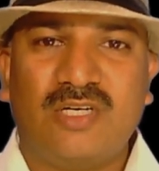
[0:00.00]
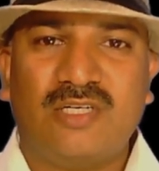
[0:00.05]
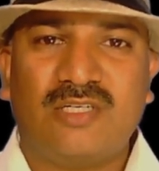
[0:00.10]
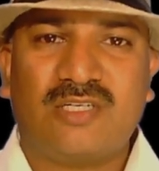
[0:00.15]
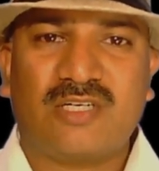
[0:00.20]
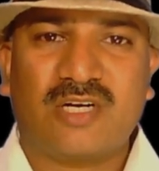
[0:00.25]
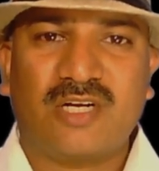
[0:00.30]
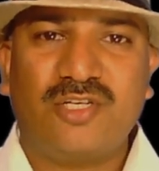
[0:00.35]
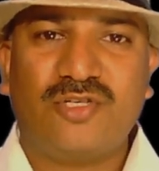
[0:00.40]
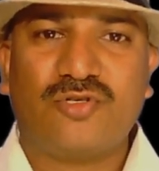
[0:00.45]

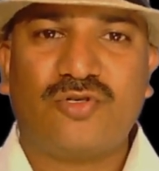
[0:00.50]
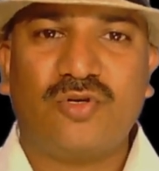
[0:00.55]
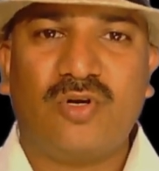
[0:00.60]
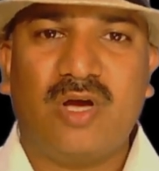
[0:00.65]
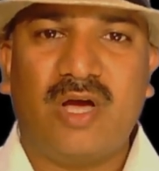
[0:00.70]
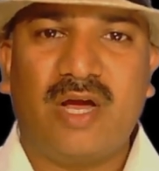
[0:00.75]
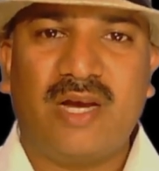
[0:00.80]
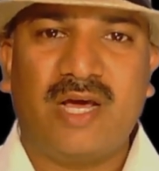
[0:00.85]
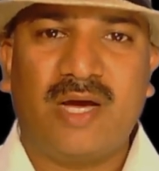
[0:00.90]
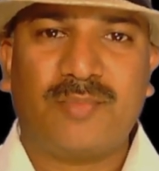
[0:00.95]
tries to
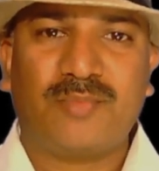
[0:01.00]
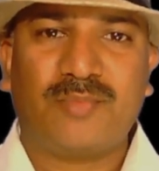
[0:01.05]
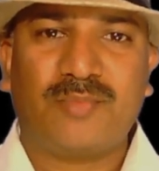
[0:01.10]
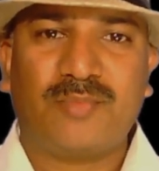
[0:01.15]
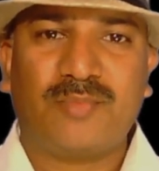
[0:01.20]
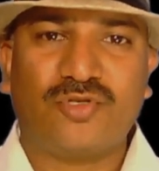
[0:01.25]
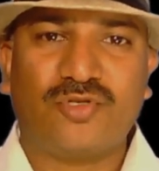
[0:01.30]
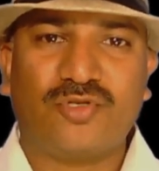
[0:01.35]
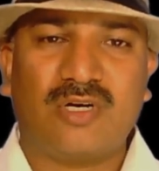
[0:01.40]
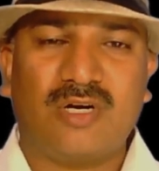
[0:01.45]
adapt to
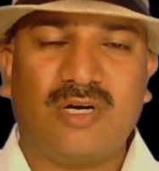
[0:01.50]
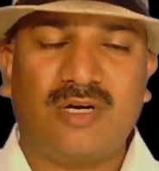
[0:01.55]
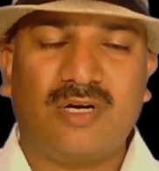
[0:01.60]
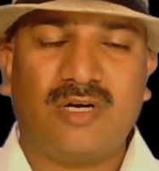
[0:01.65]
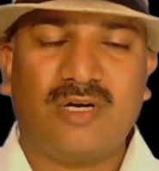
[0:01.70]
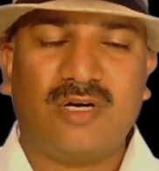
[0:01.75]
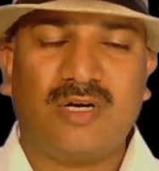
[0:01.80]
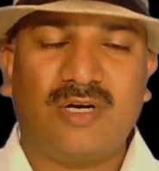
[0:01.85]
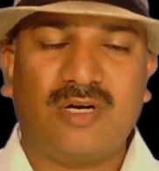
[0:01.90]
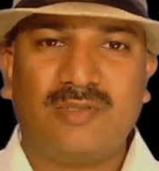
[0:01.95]

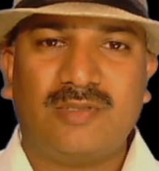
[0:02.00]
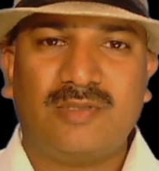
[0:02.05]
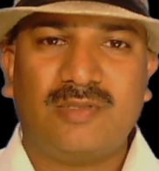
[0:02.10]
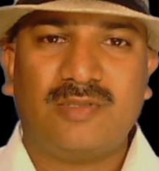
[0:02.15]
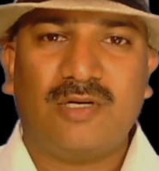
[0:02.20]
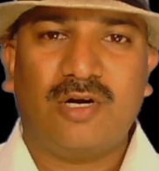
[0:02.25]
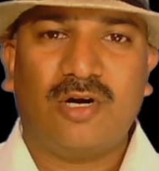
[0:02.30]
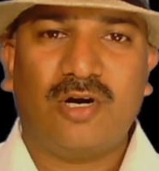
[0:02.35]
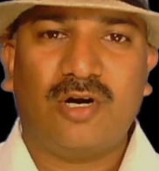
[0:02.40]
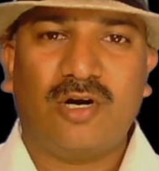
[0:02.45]
Scrum
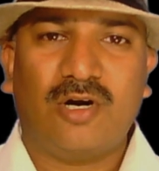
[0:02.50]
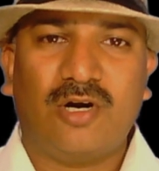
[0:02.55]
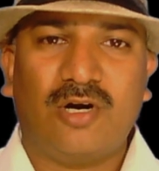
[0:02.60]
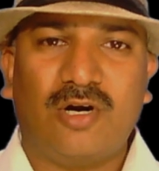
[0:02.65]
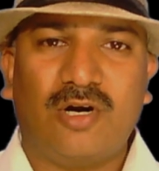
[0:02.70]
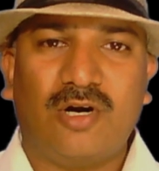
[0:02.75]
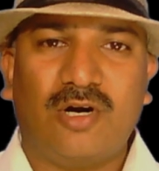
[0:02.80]
or